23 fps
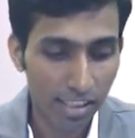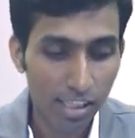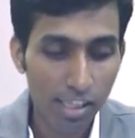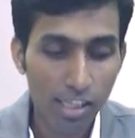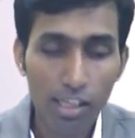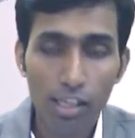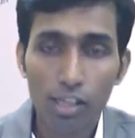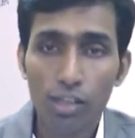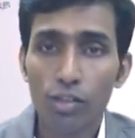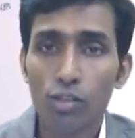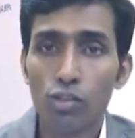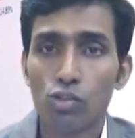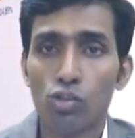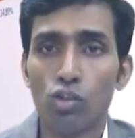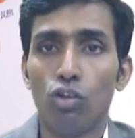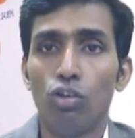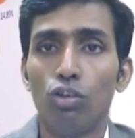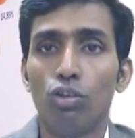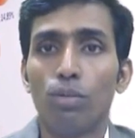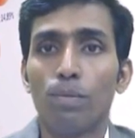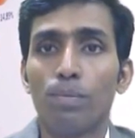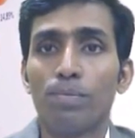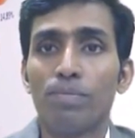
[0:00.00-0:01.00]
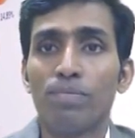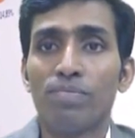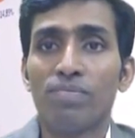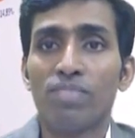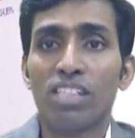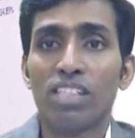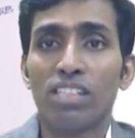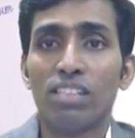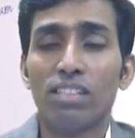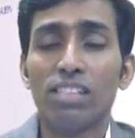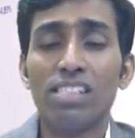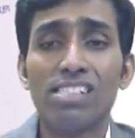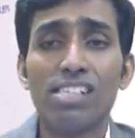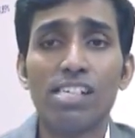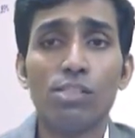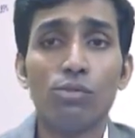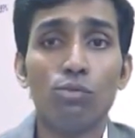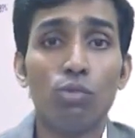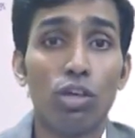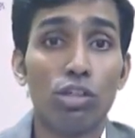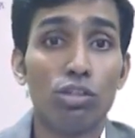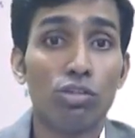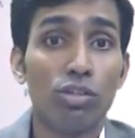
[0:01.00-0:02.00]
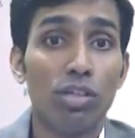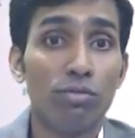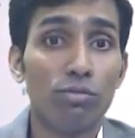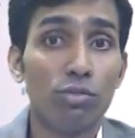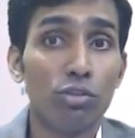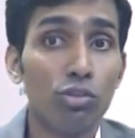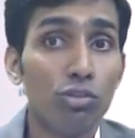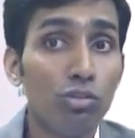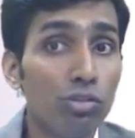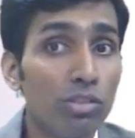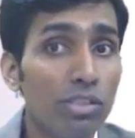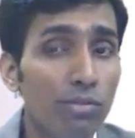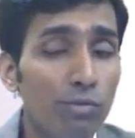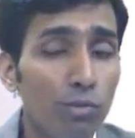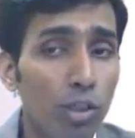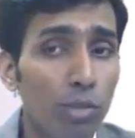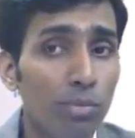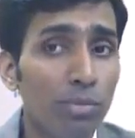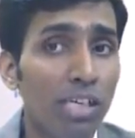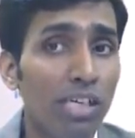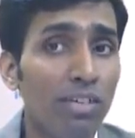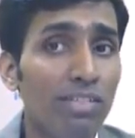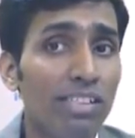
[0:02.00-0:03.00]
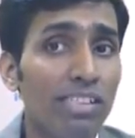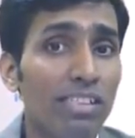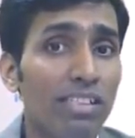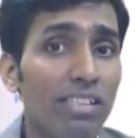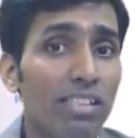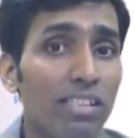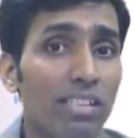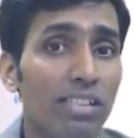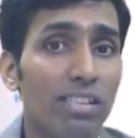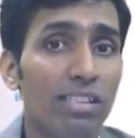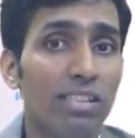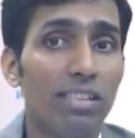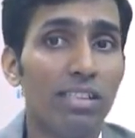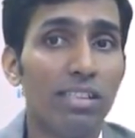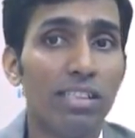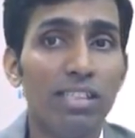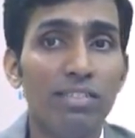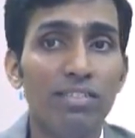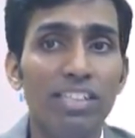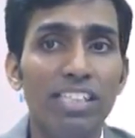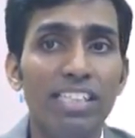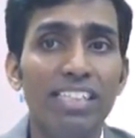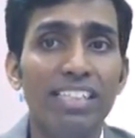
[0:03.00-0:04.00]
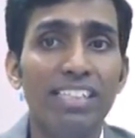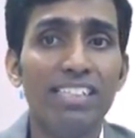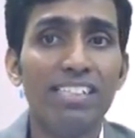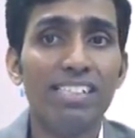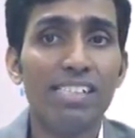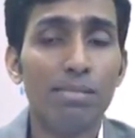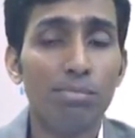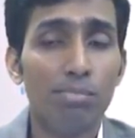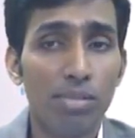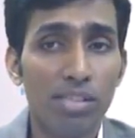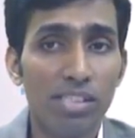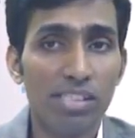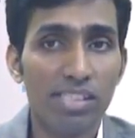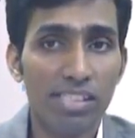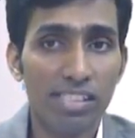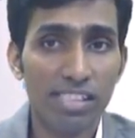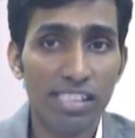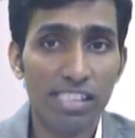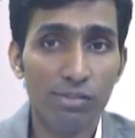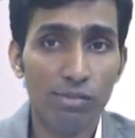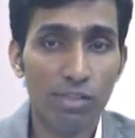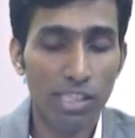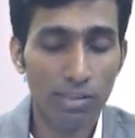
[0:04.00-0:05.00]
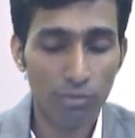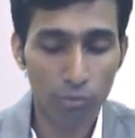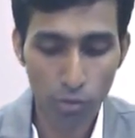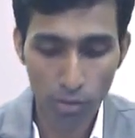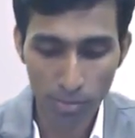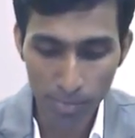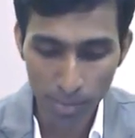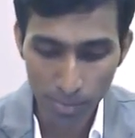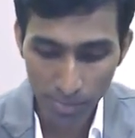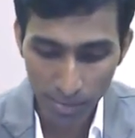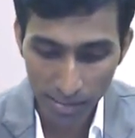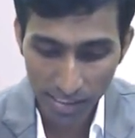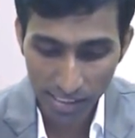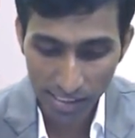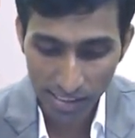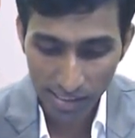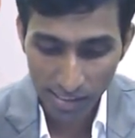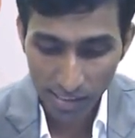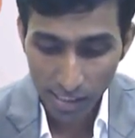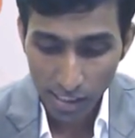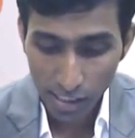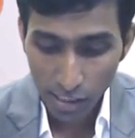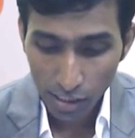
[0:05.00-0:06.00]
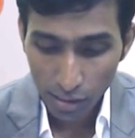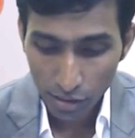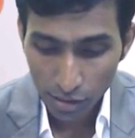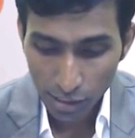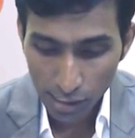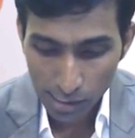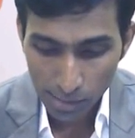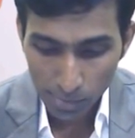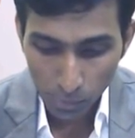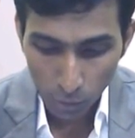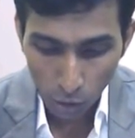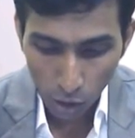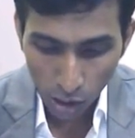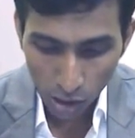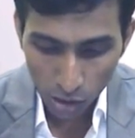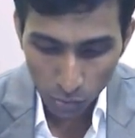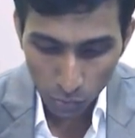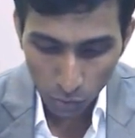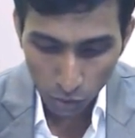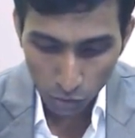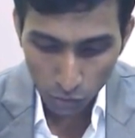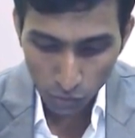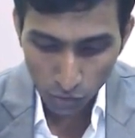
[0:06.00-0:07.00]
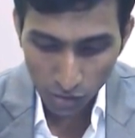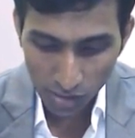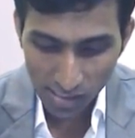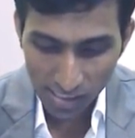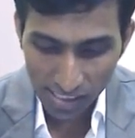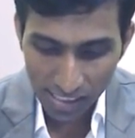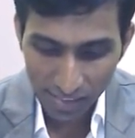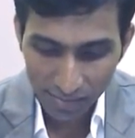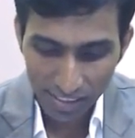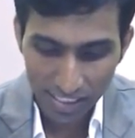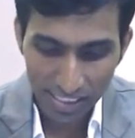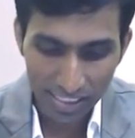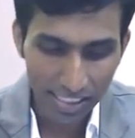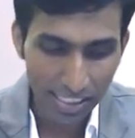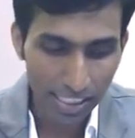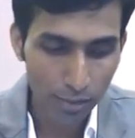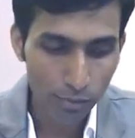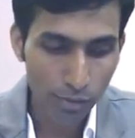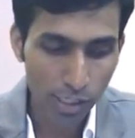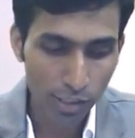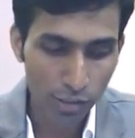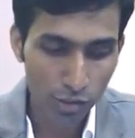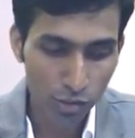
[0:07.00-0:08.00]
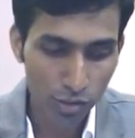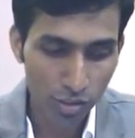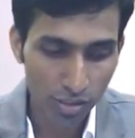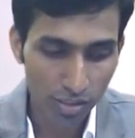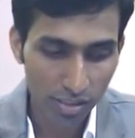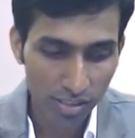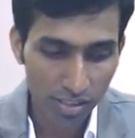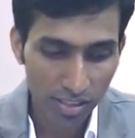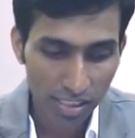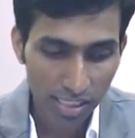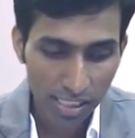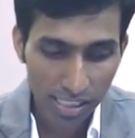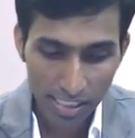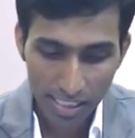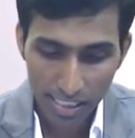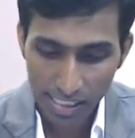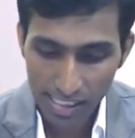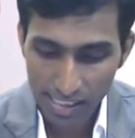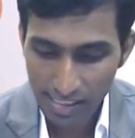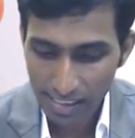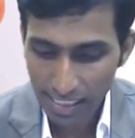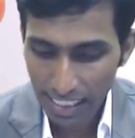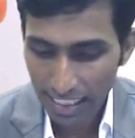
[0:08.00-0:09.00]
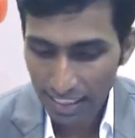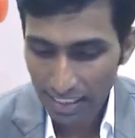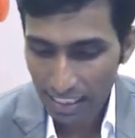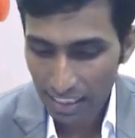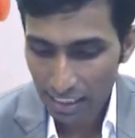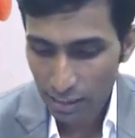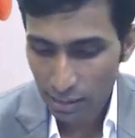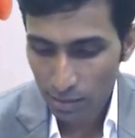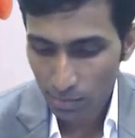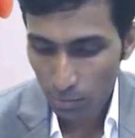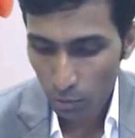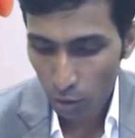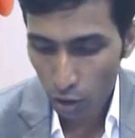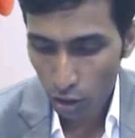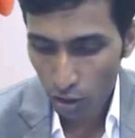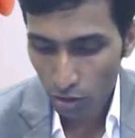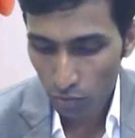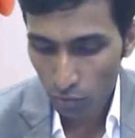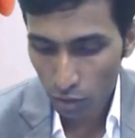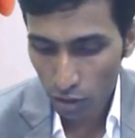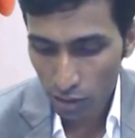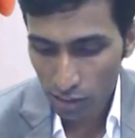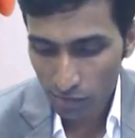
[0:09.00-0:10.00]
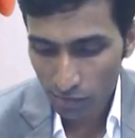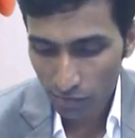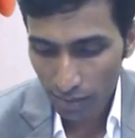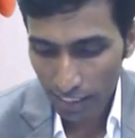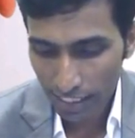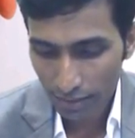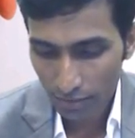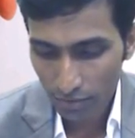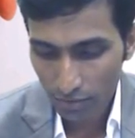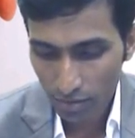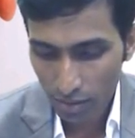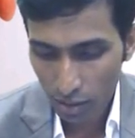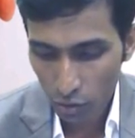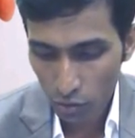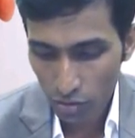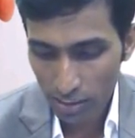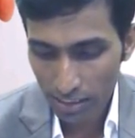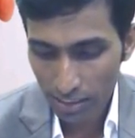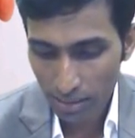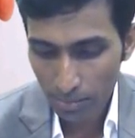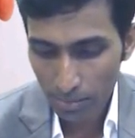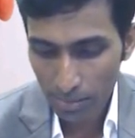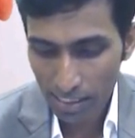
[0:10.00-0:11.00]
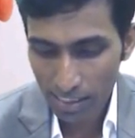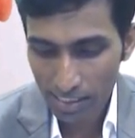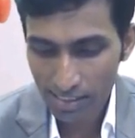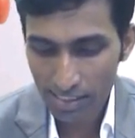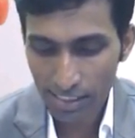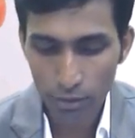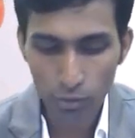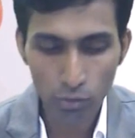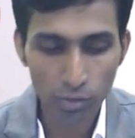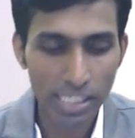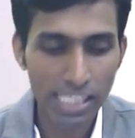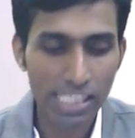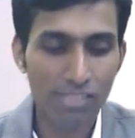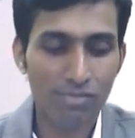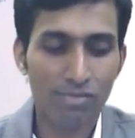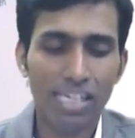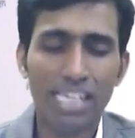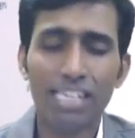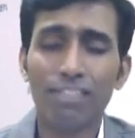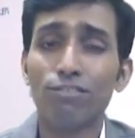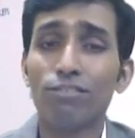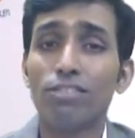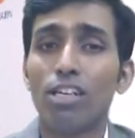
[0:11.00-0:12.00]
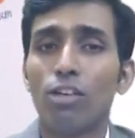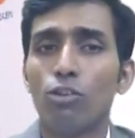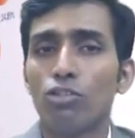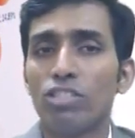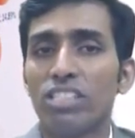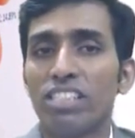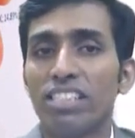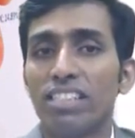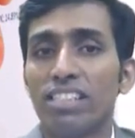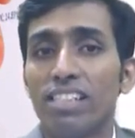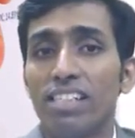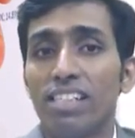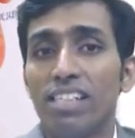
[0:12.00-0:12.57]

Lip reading: So this is what you have to use the formula when the dividend is in percentage. We'll have to remember this. The spot what was given in the question is saying that spot was 5,000. The BSC today is 5,000.